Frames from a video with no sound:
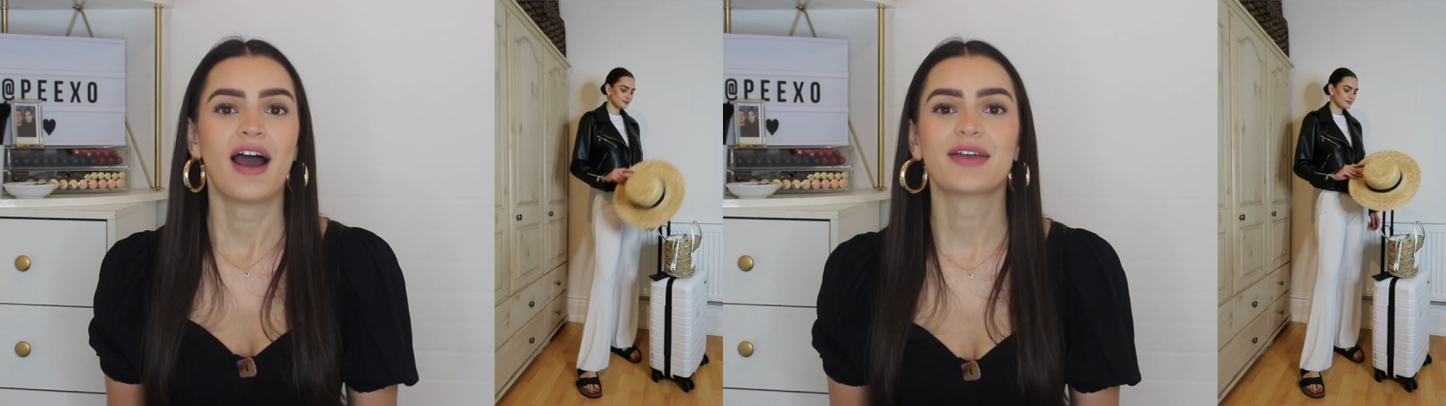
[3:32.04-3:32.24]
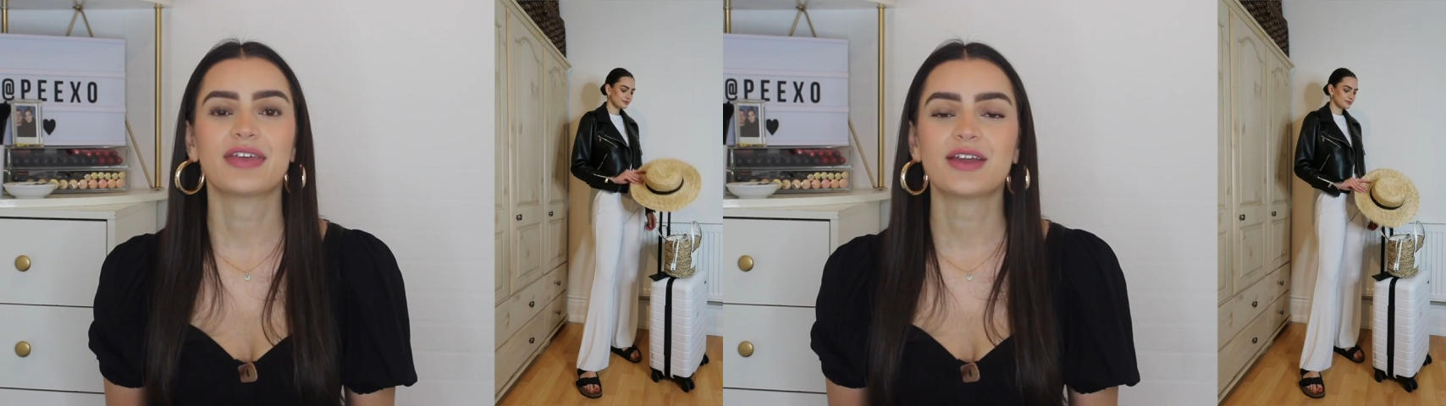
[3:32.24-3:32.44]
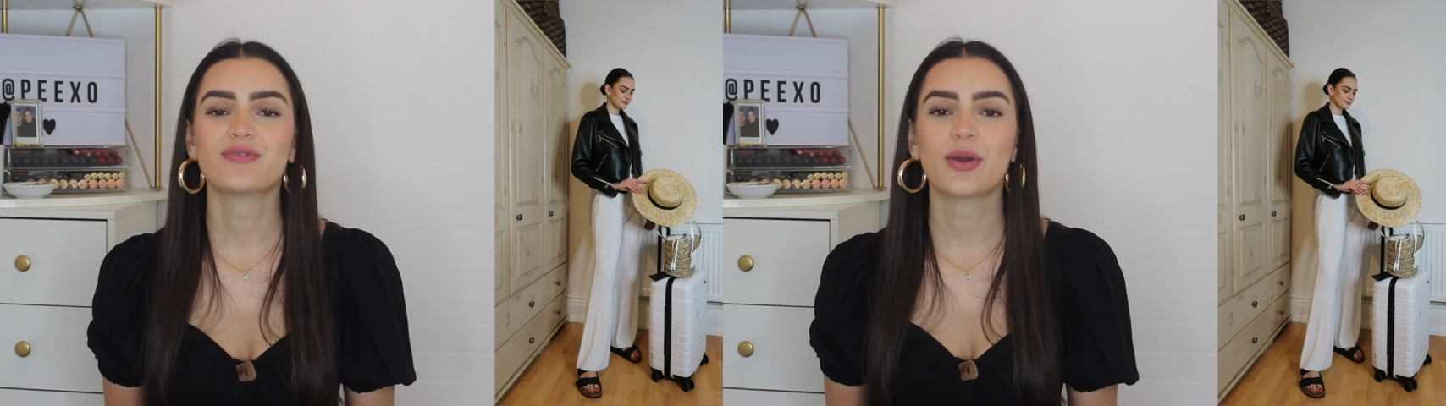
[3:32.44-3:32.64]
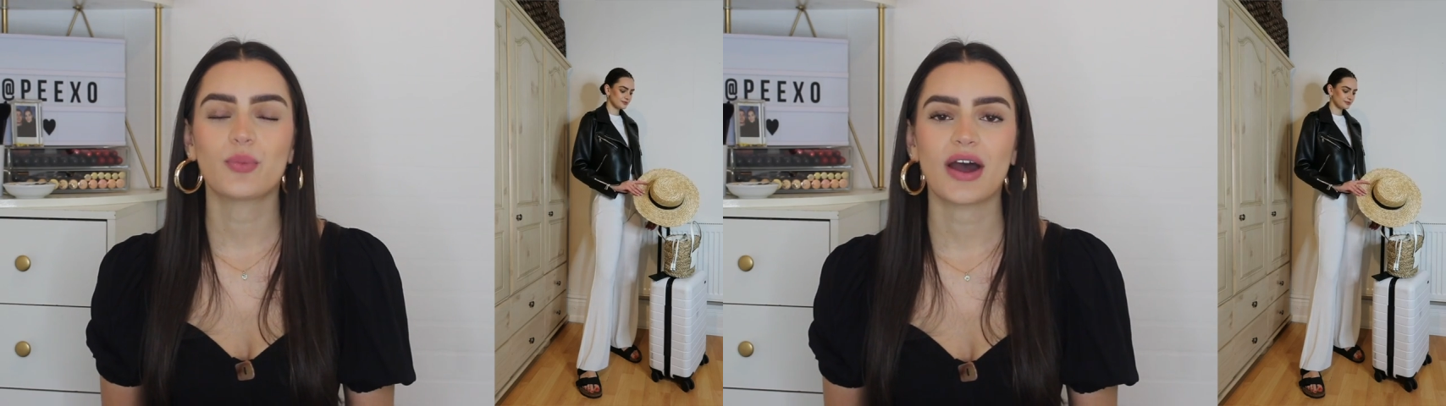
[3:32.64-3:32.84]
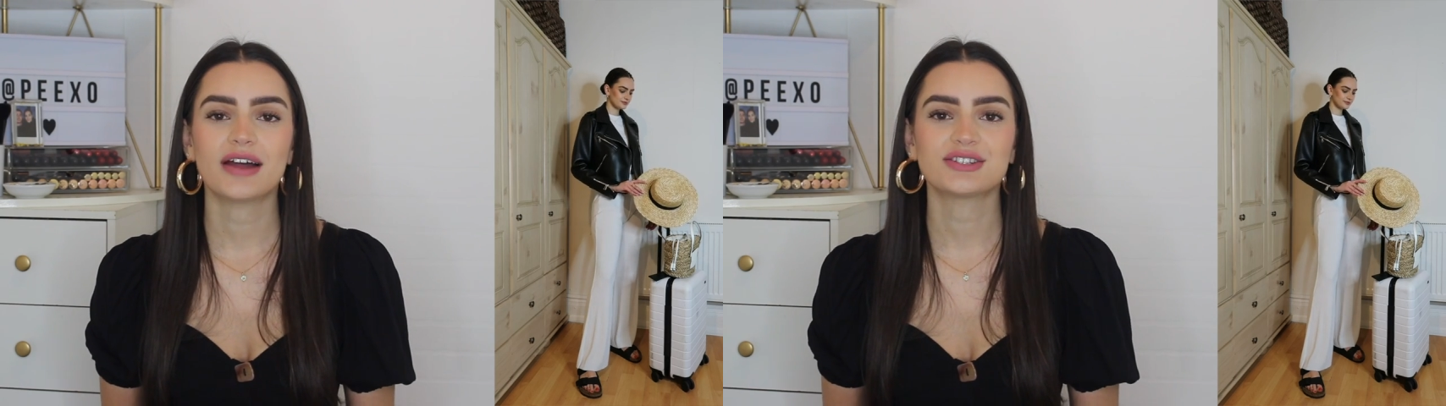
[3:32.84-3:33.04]
I think if I
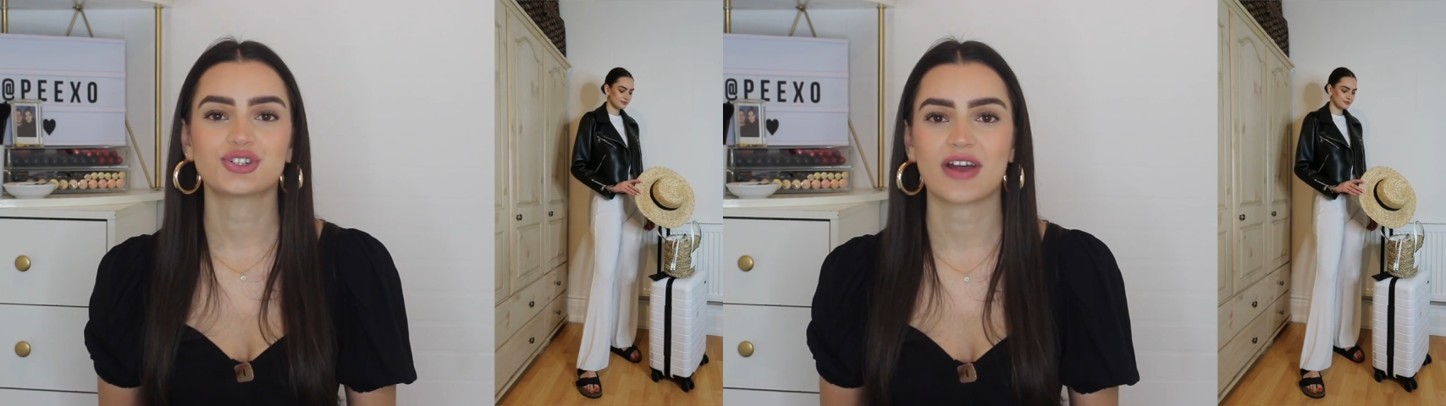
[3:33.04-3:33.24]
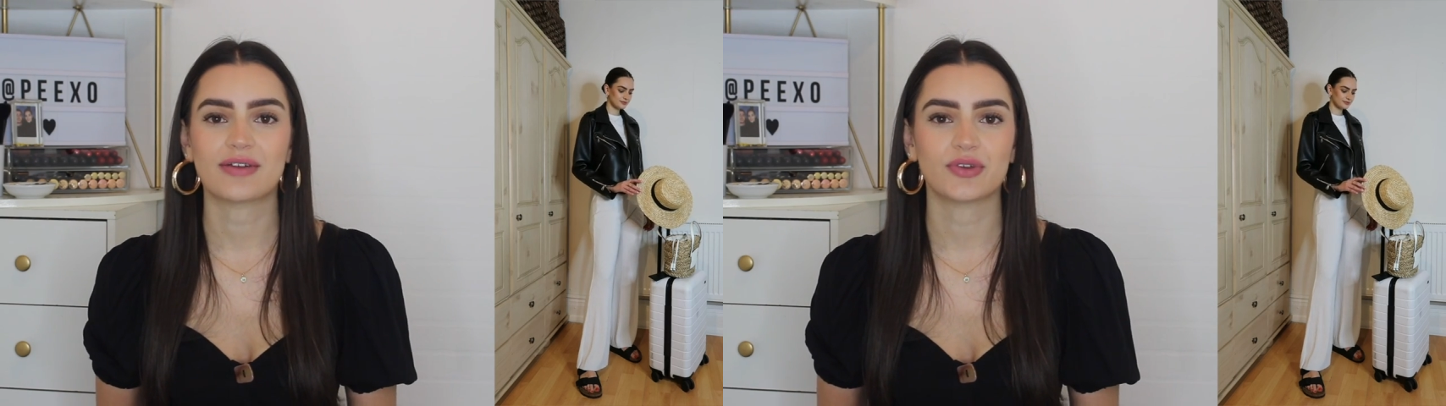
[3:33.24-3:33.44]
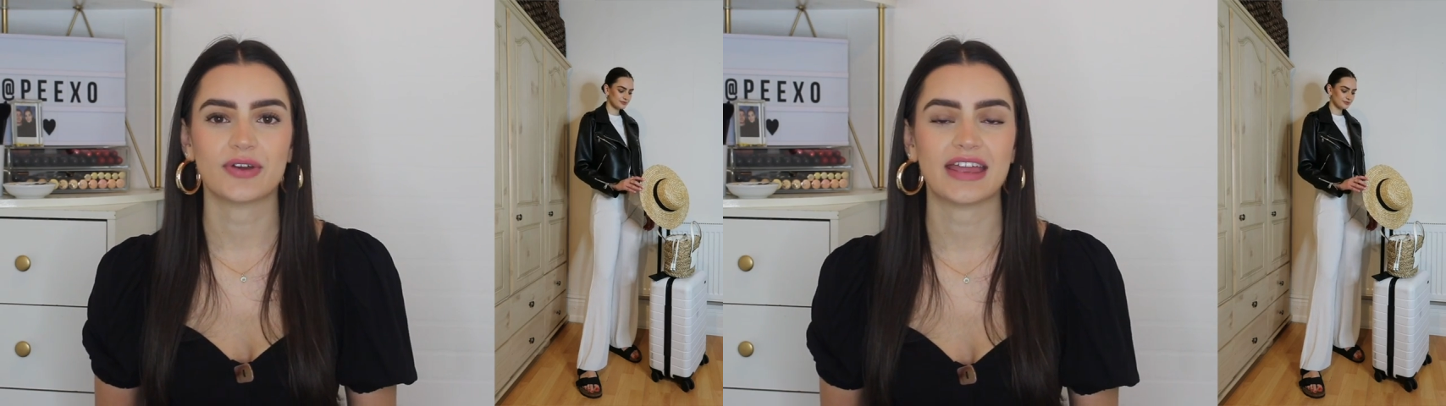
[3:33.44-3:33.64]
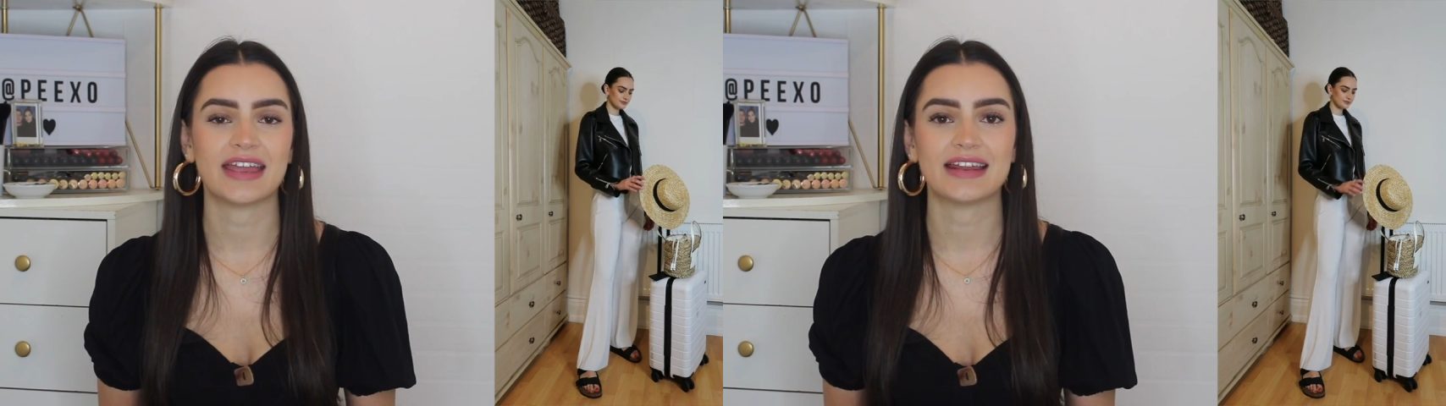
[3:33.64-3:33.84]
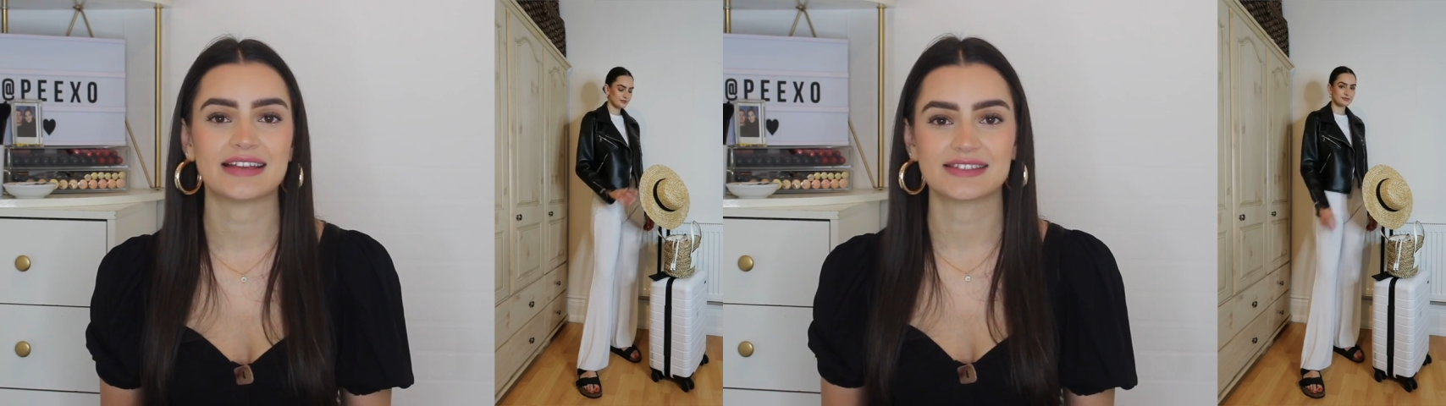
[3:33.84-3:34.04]
were to travel
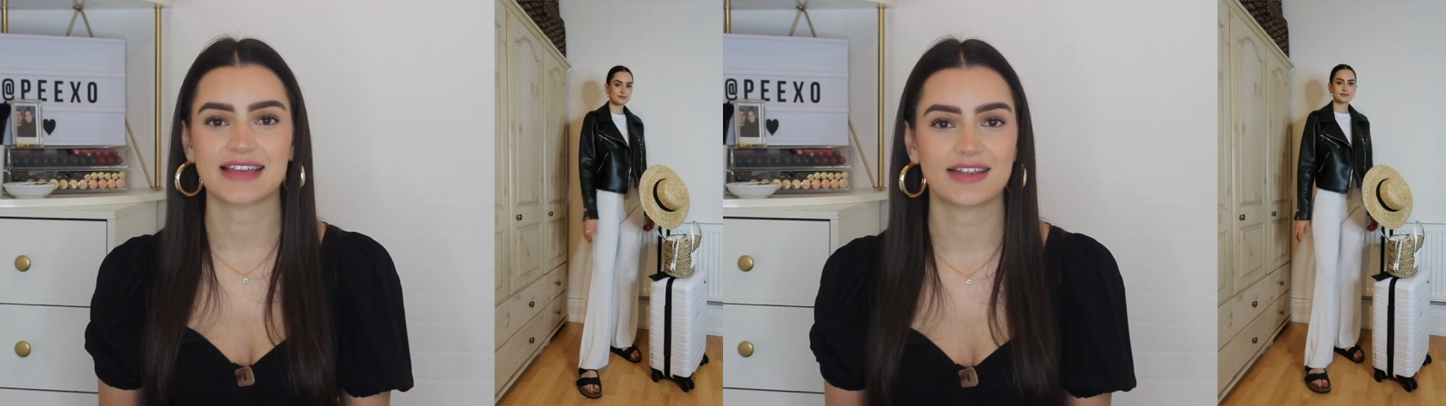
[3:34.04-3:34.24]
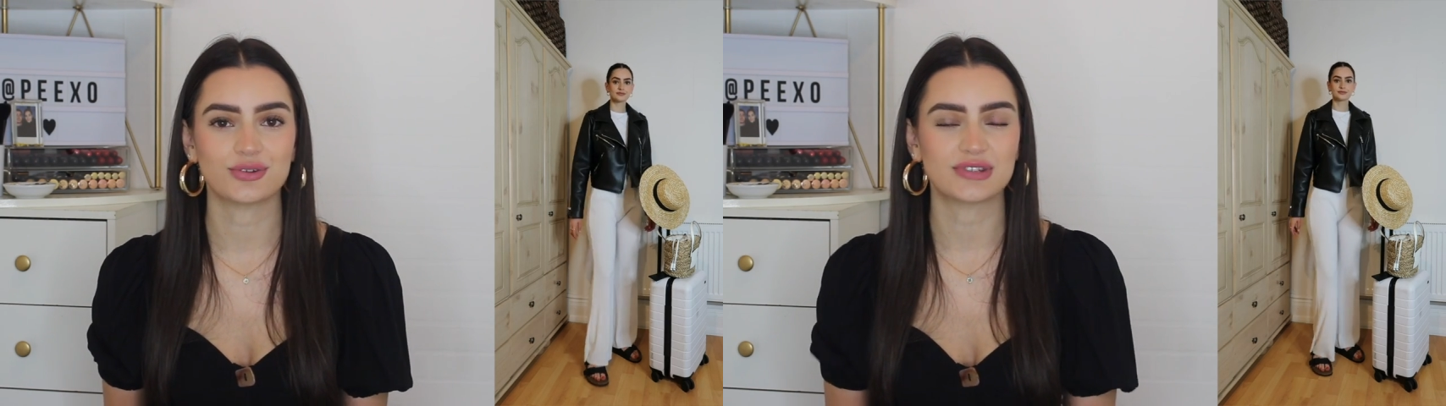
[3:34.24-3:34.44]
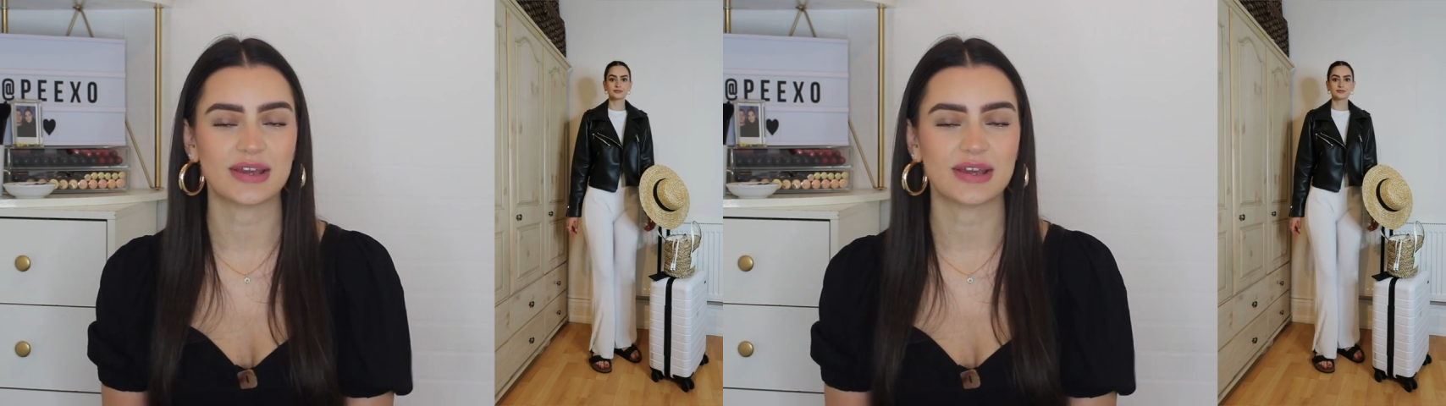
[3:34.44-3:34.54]
in sandals,